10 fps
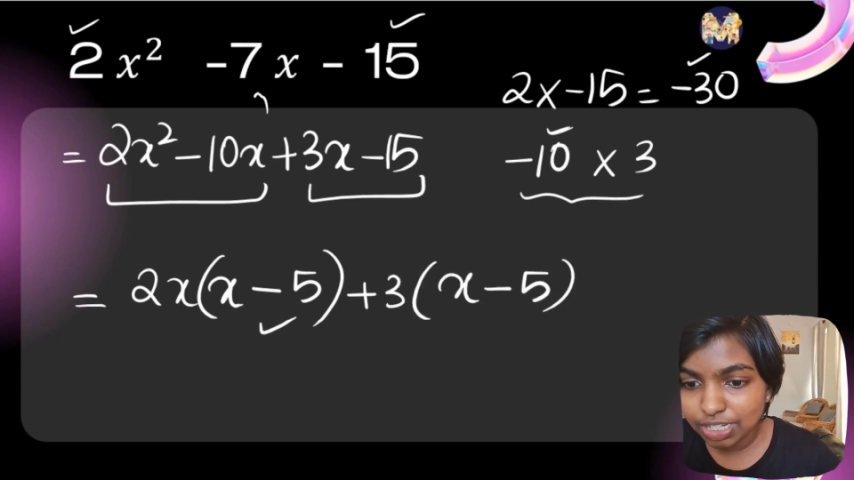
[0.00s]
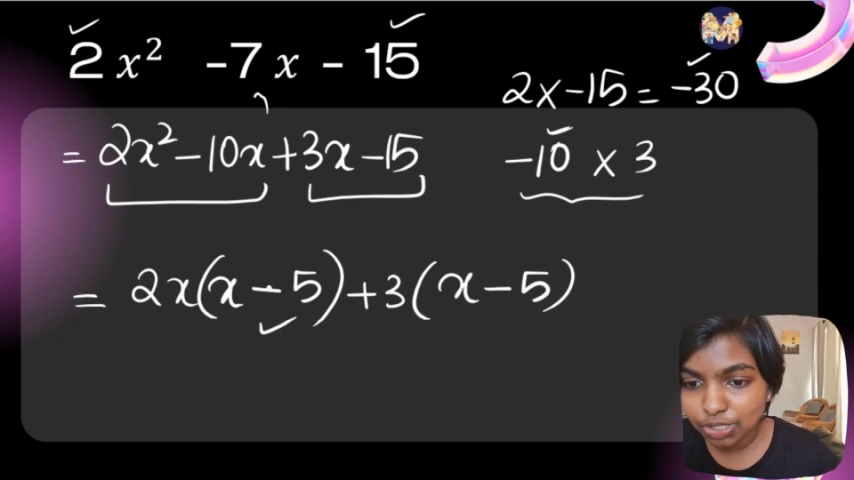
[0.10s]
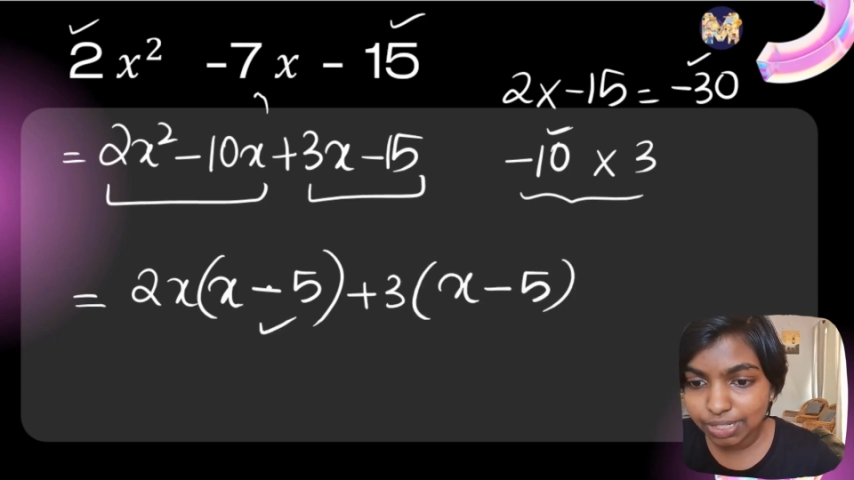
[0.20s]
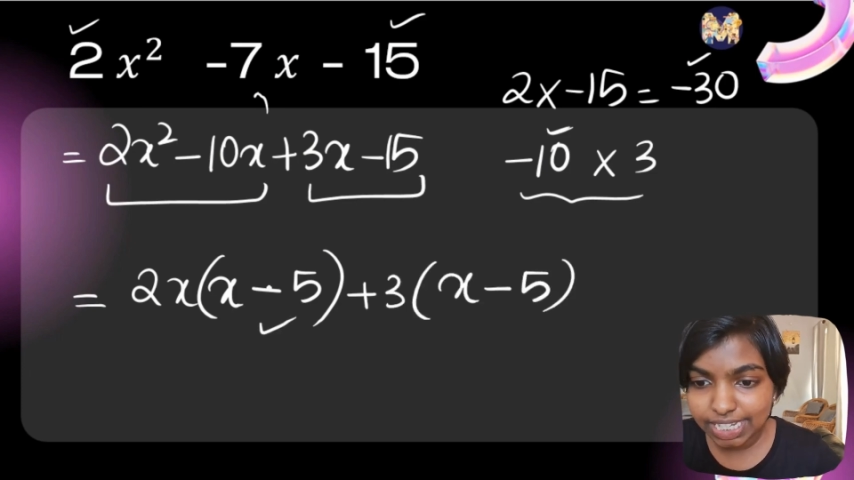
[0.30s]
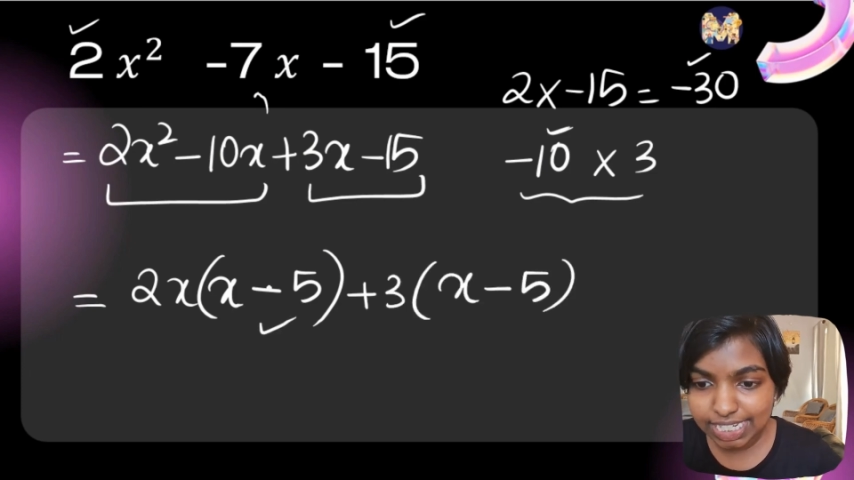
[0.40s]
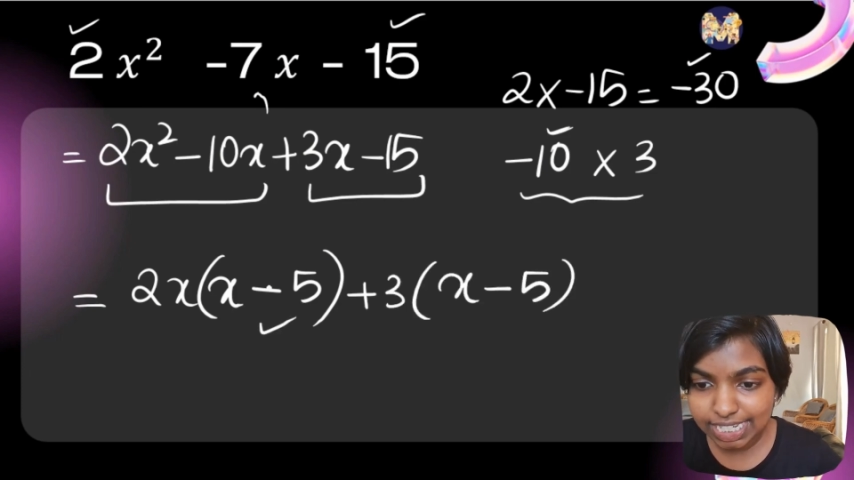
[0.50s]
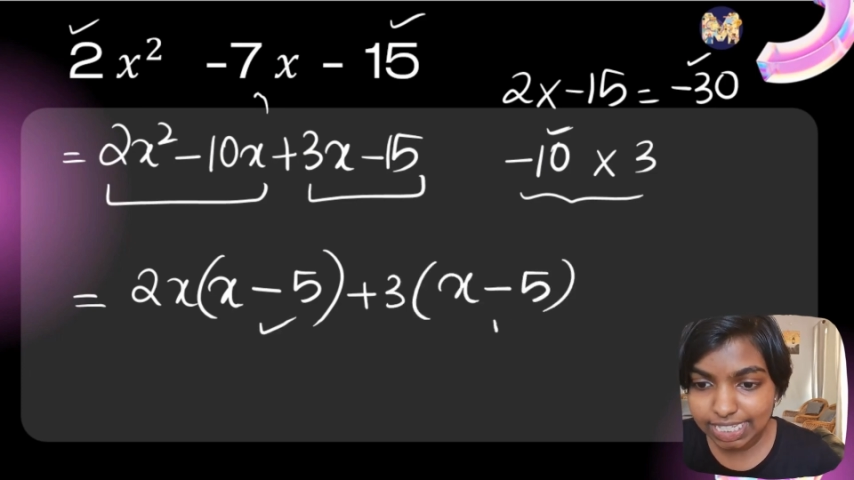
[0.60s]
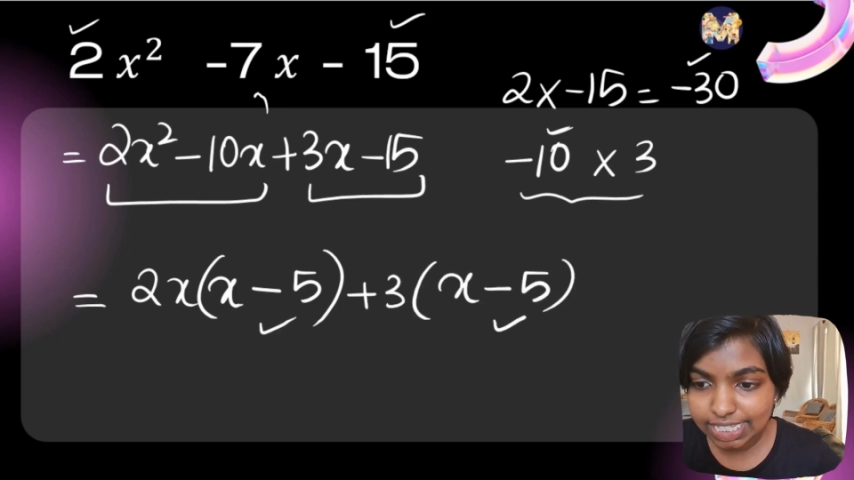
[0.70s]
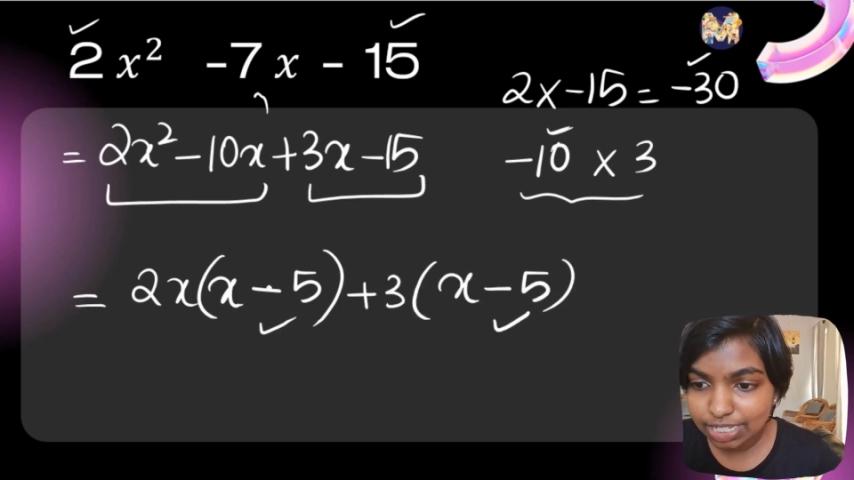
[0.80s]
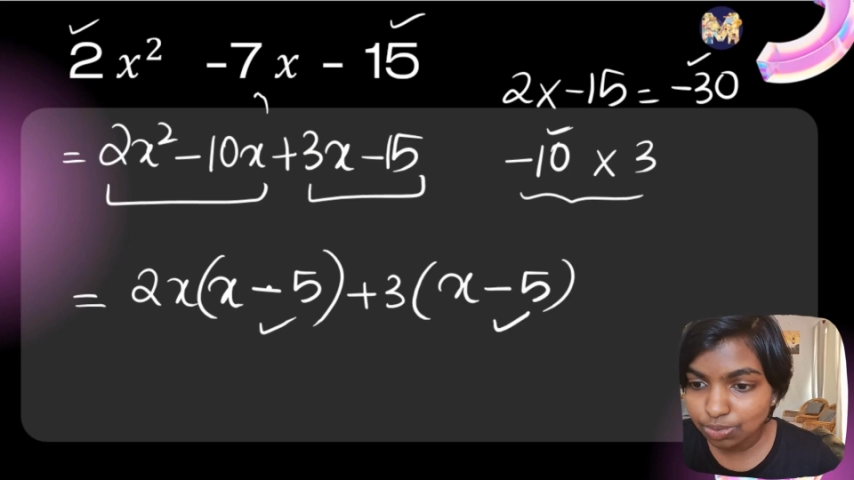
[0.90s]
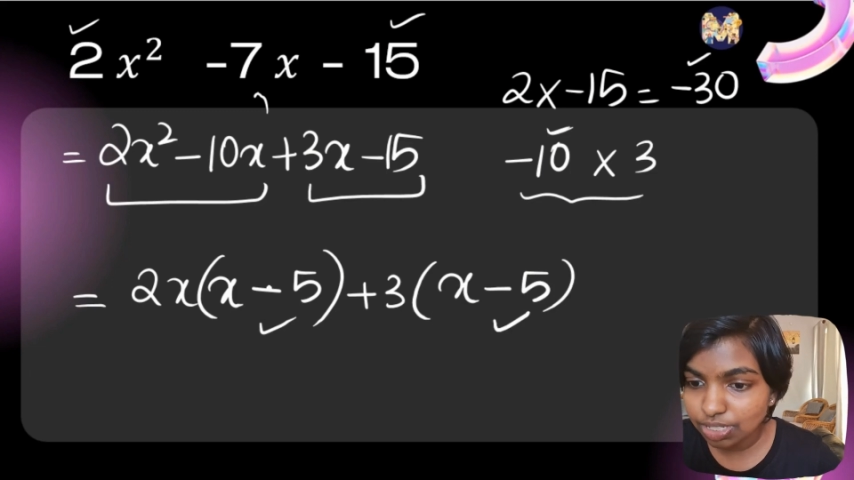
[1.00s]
So yes, these two